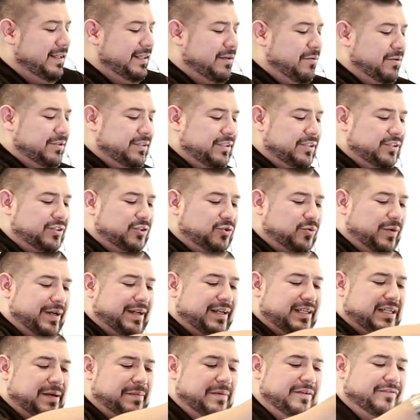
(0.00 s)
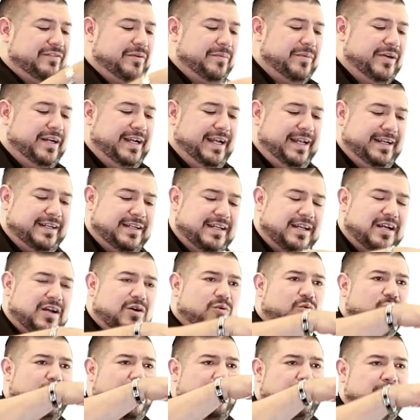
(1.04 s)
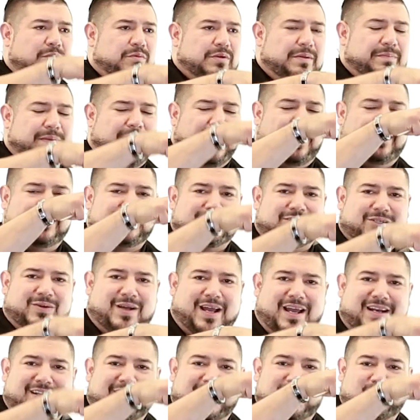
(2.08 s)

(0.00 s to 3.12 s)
and there was a string coming from her head, where would we balance her at?